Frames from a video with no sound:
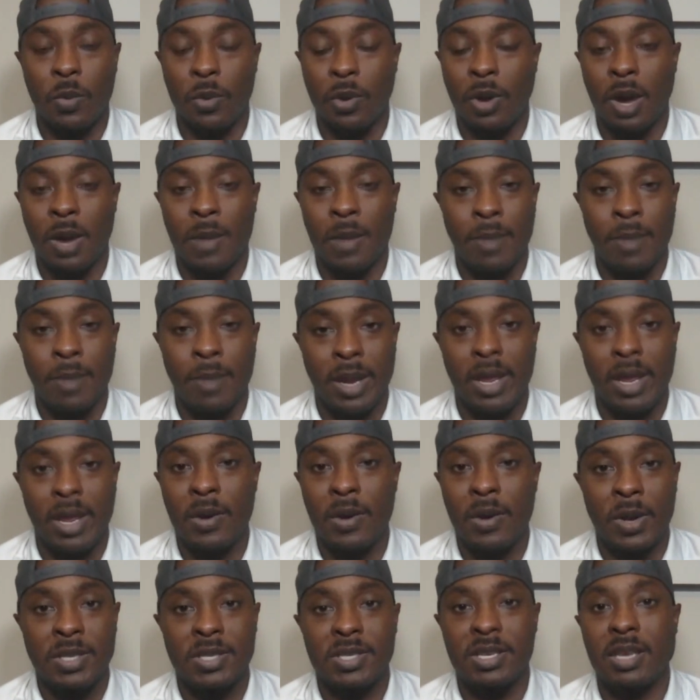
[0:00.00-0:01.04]
We're on Monday,
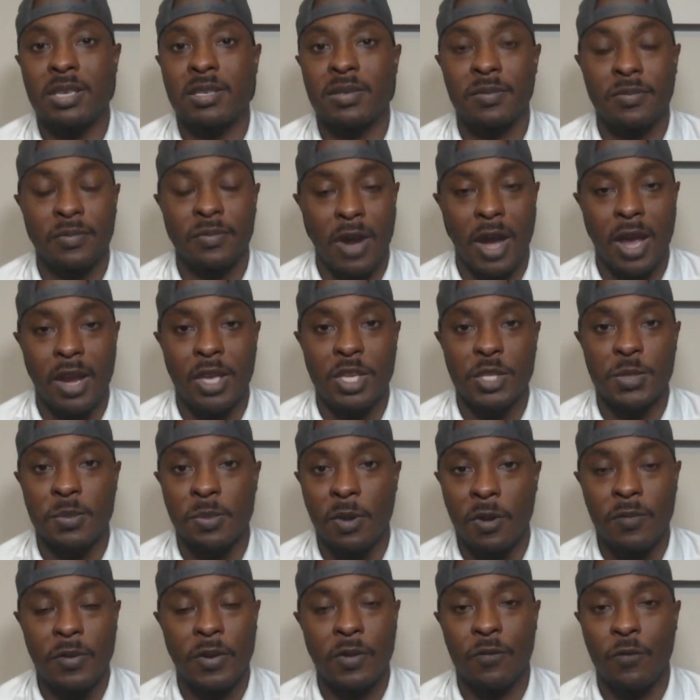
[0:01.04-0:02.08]
Wednesdays, and Fridays
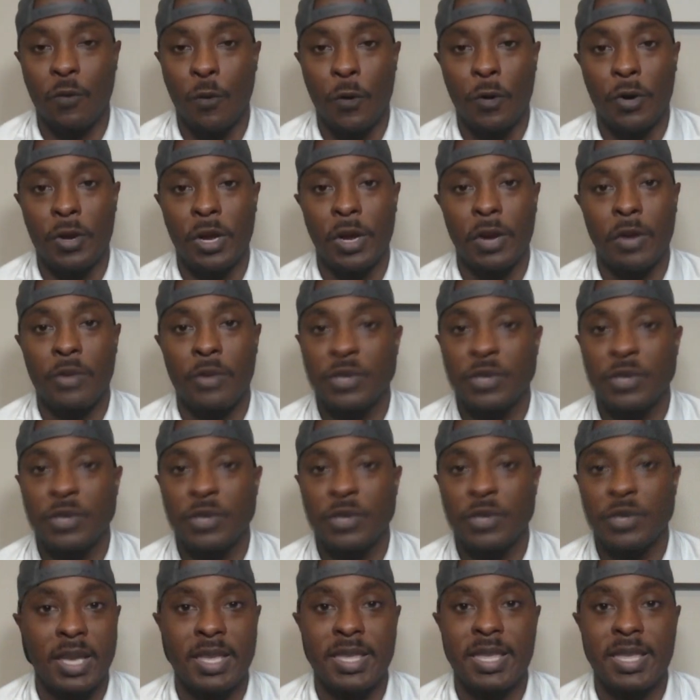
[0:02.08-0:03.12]
moving forward here until
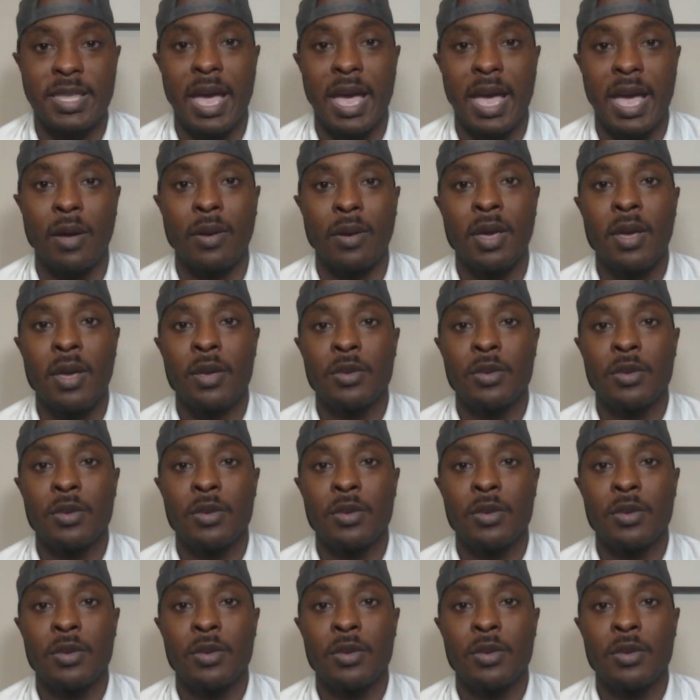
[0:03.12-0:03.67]
we get down